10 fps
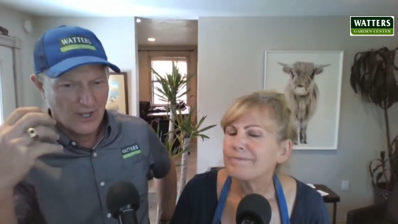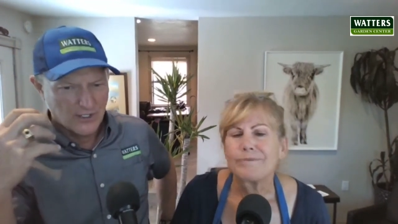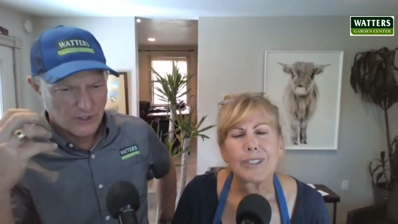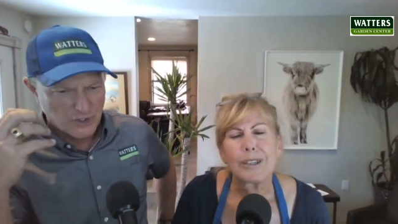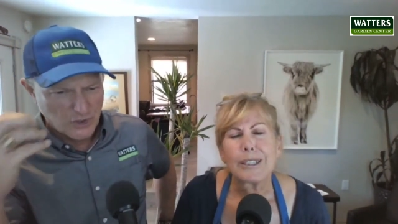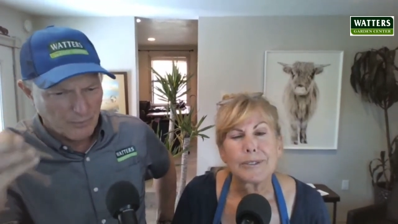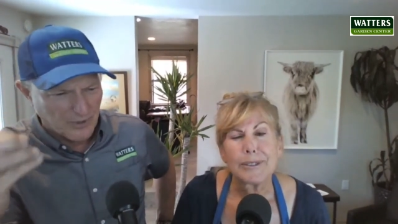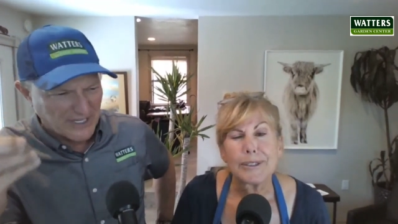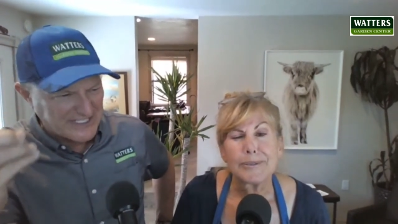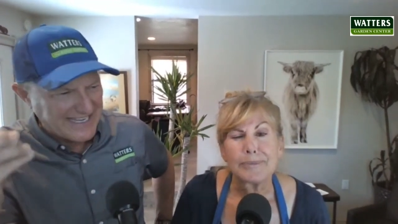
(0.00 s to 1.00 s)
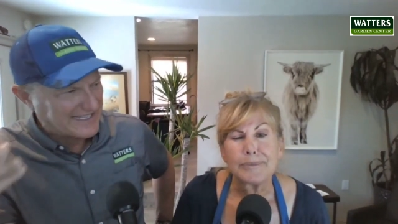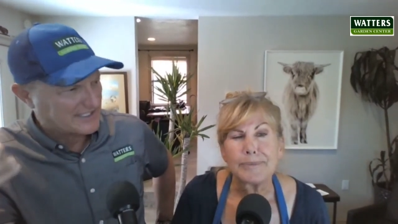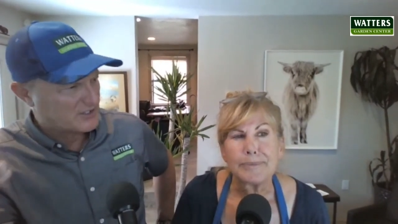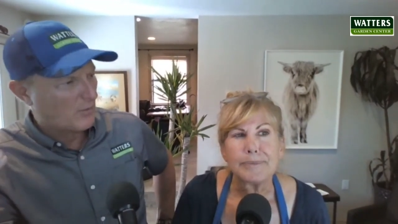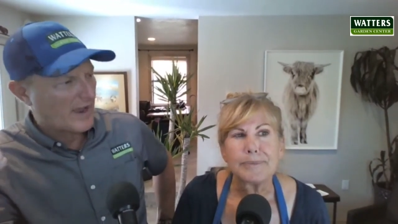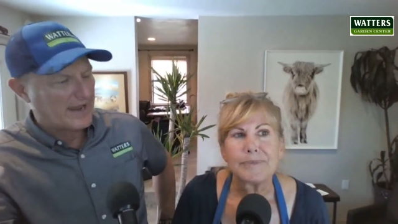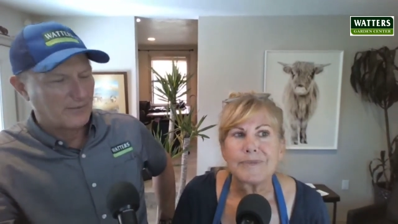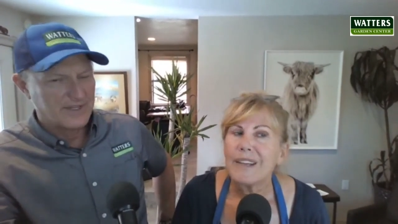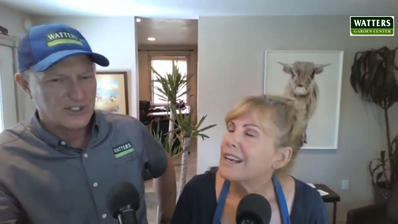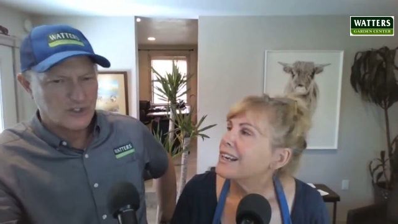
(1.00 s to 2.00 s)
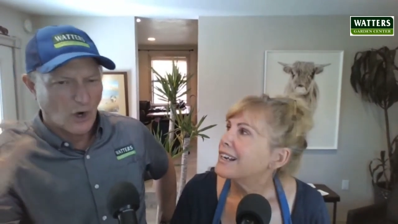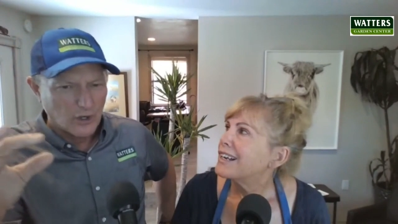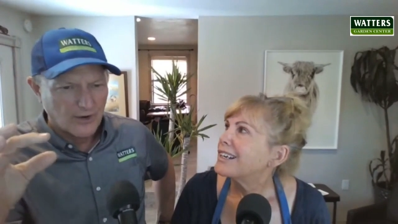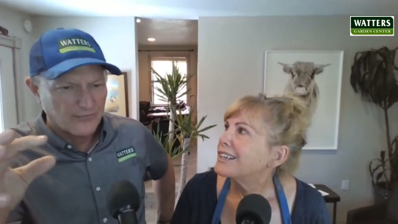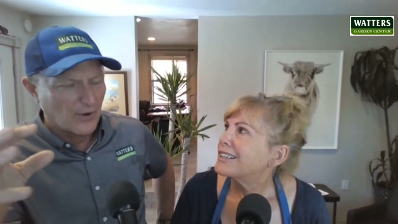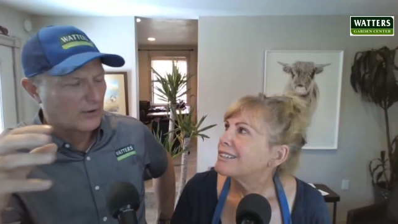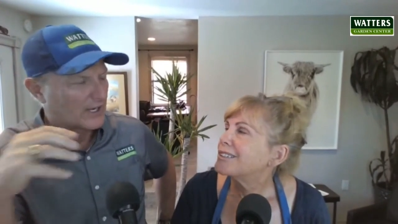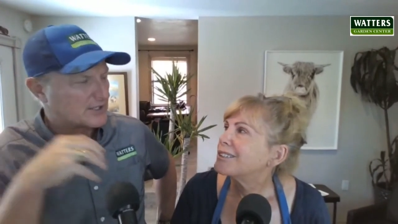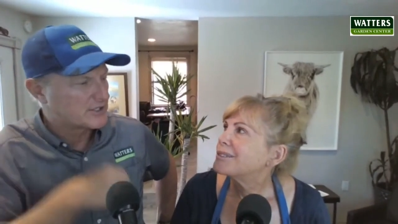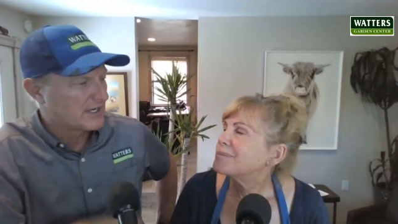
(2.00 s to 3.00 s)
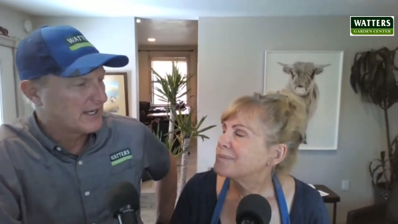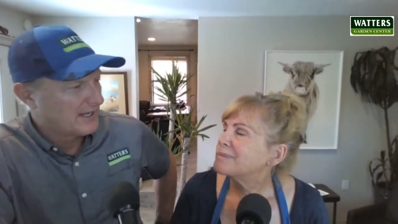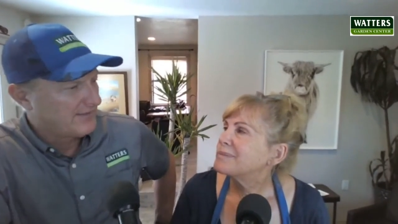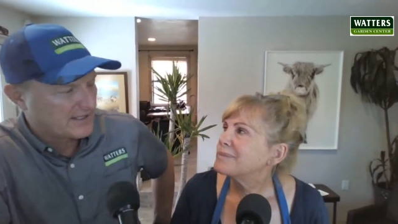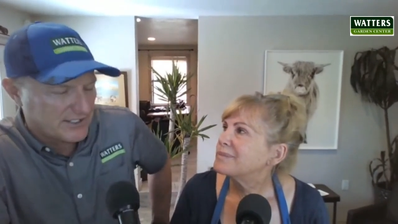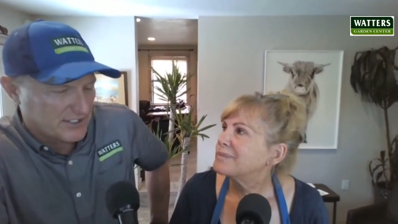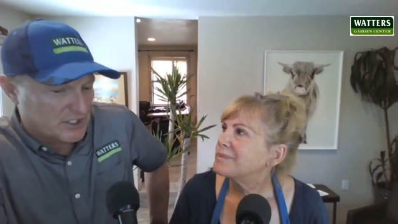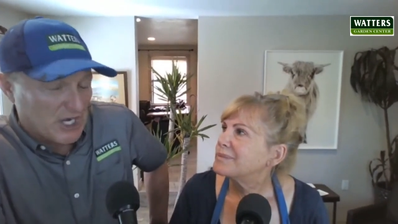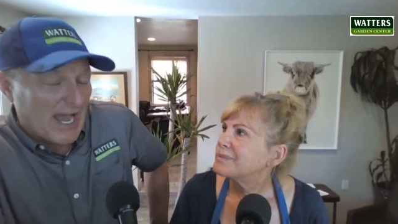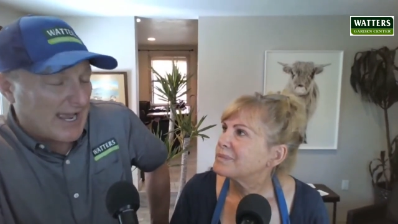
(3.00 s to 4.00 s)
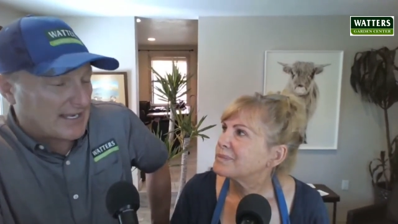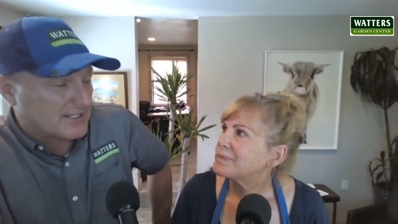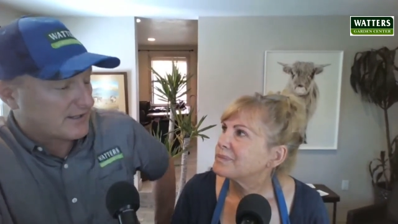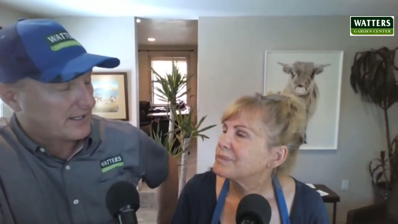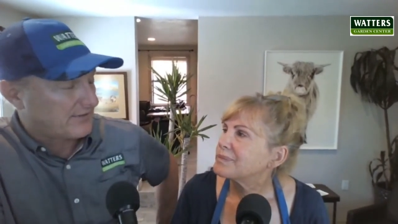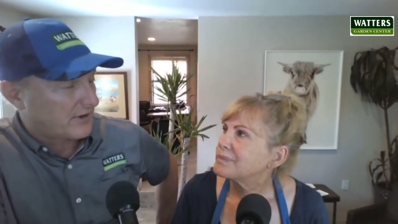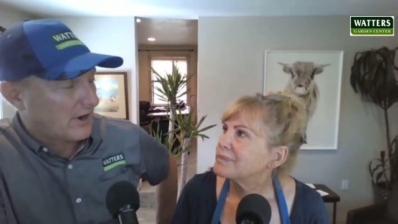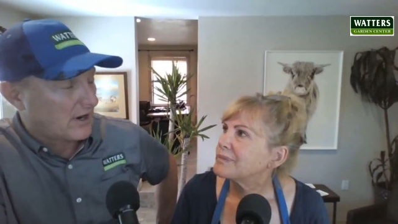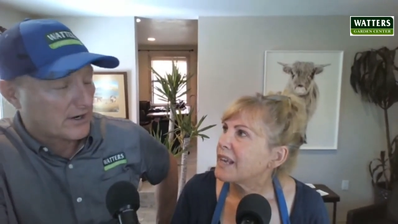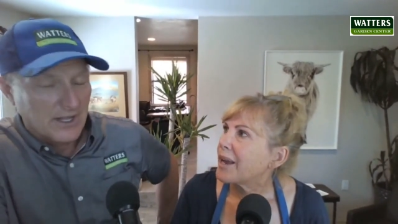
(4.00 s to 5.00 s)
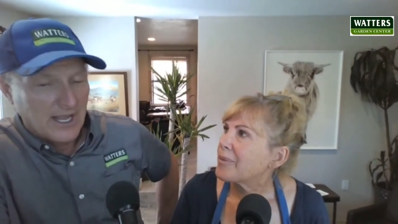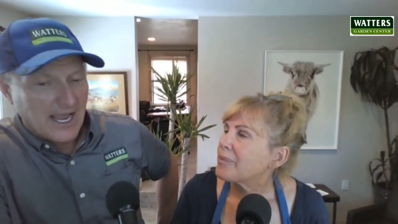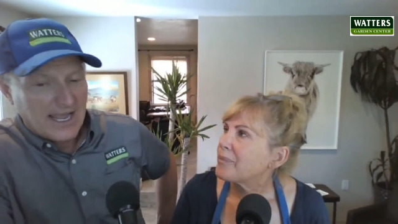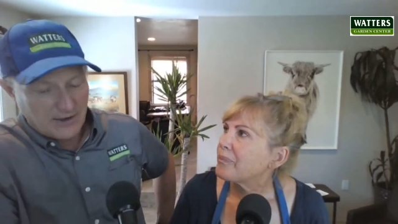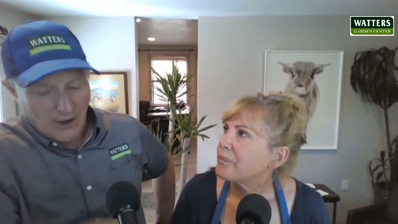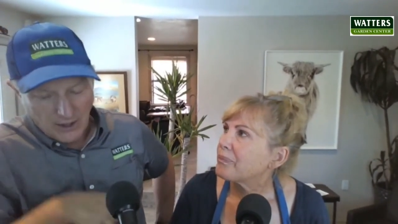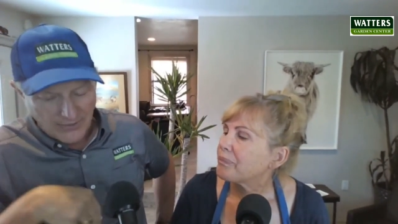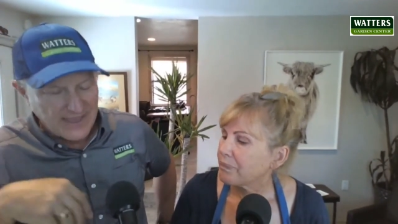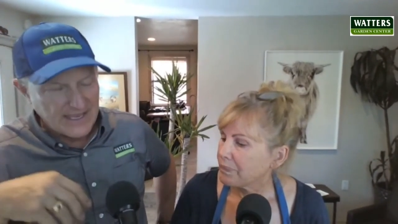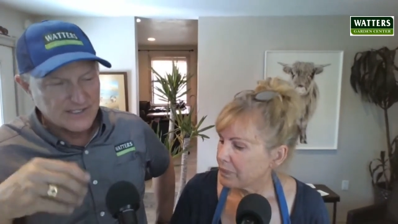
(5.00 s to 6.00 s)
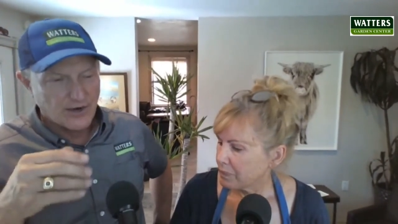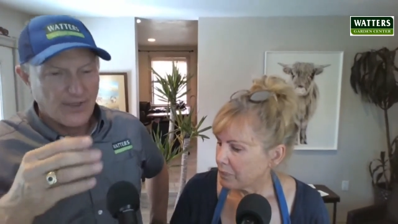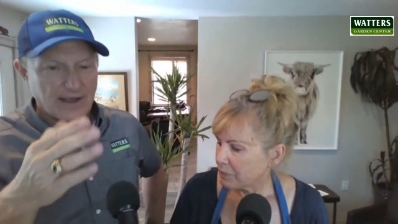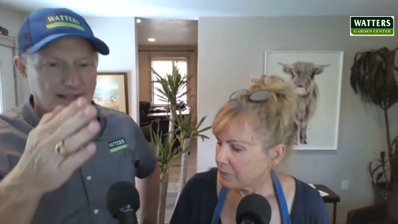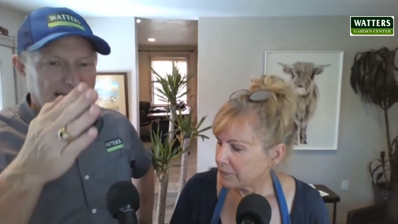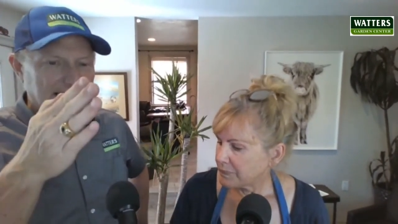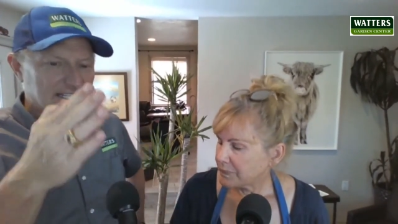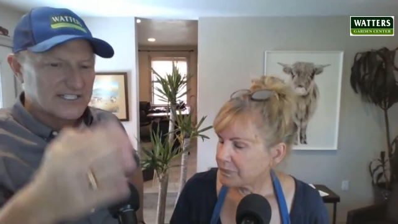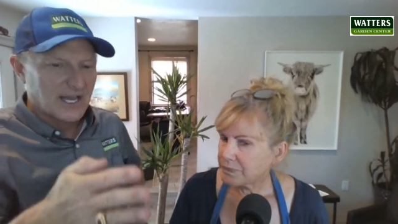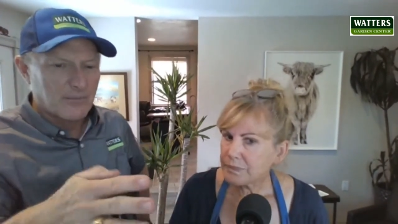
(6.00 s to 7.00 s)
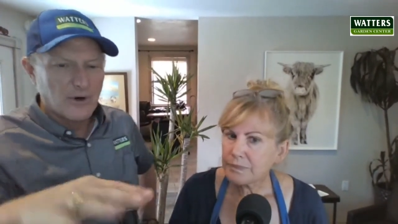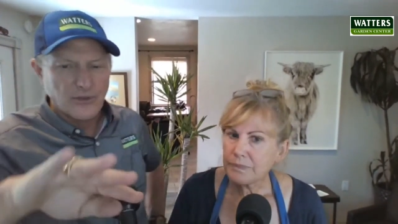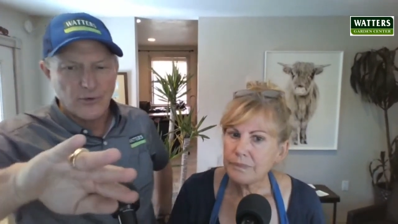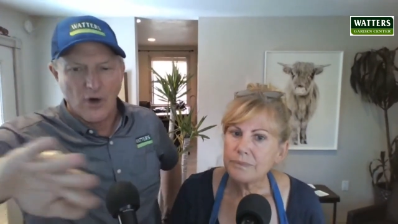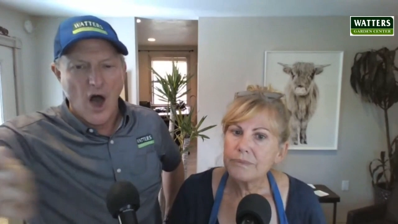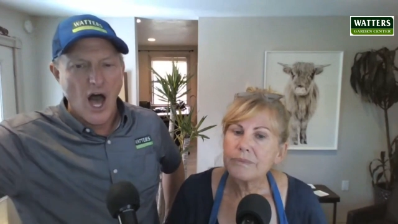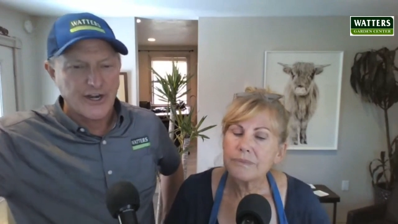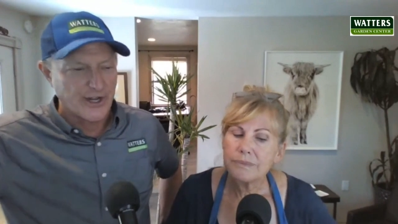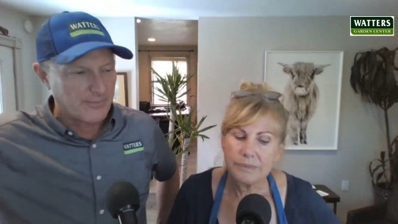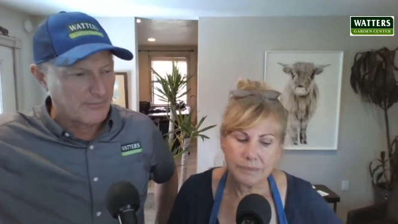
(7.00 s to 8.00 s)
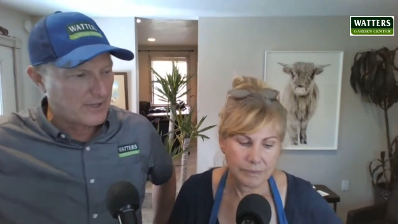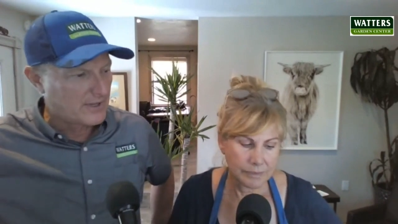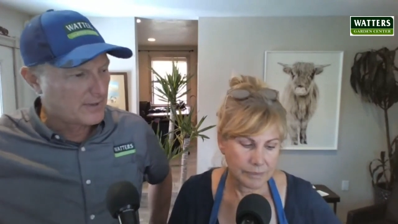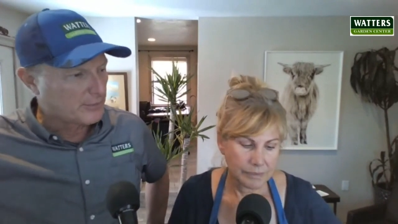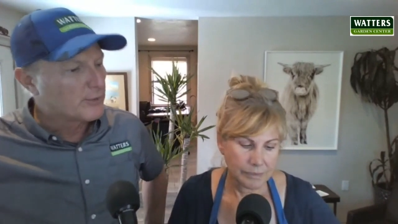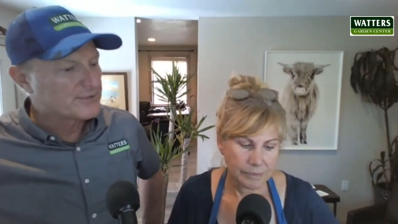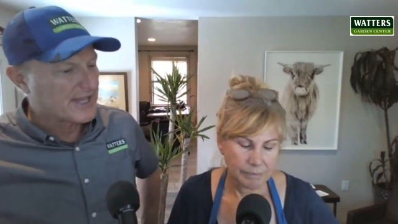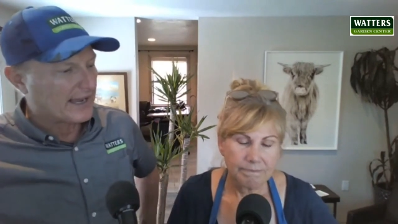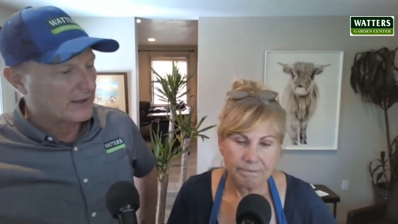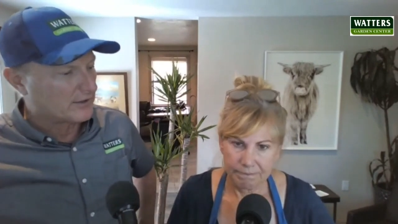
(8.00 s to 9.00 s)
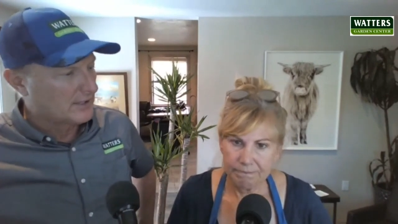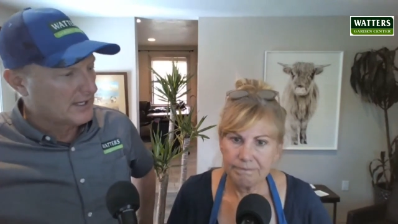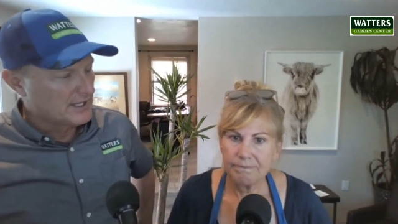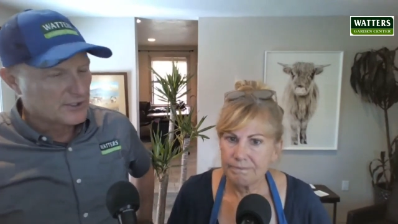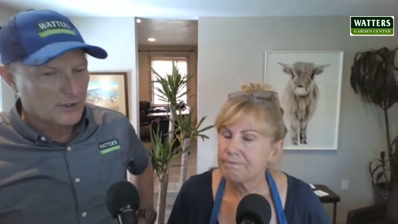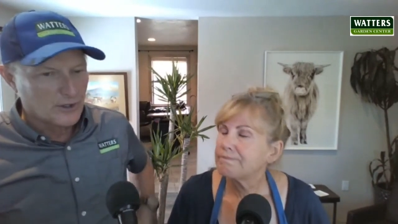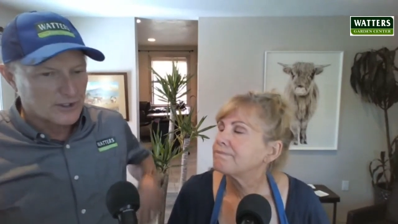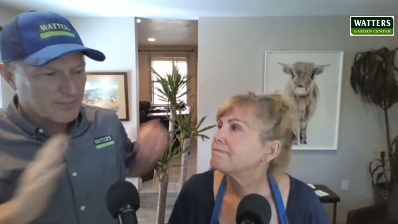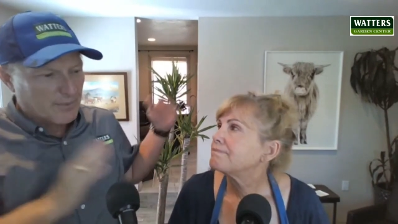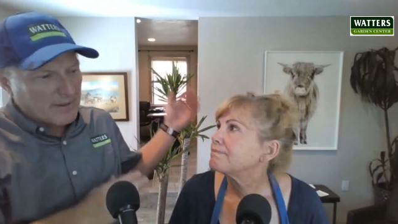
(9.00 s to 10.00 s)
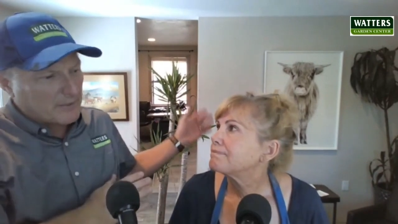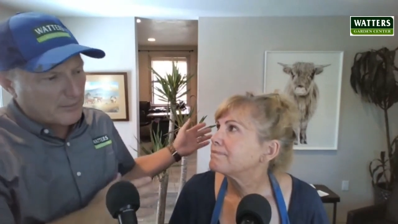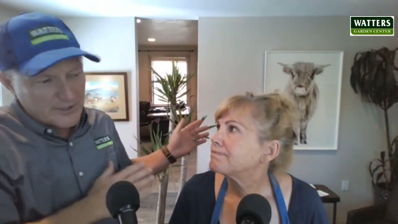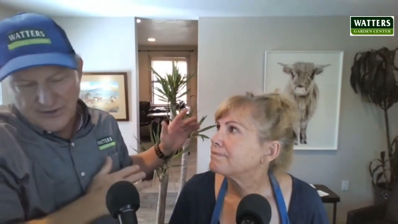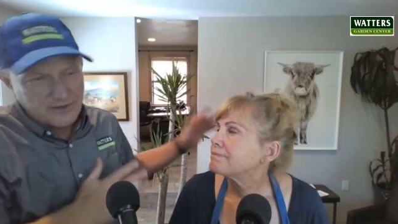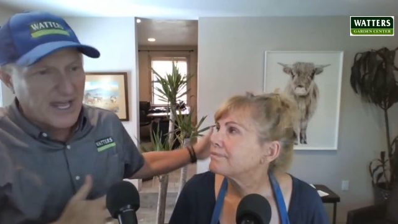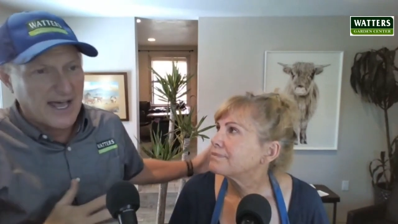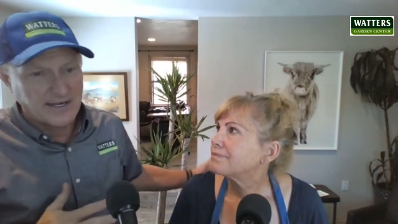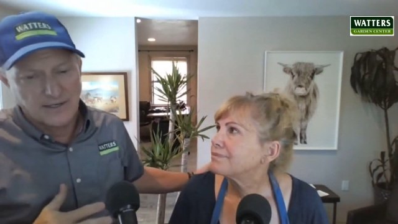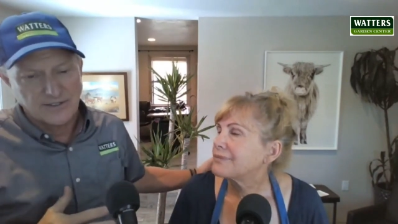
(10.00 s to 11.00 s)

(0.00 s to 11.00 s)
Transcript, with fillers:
Speaker 1: super intense white with this darker foliage mm -hmm. that just shines in the in the yard. Mm -hmm. And all of these are the that summer through autumn bloom cycle. Mm-hmm. So your spring bloomers, they're done.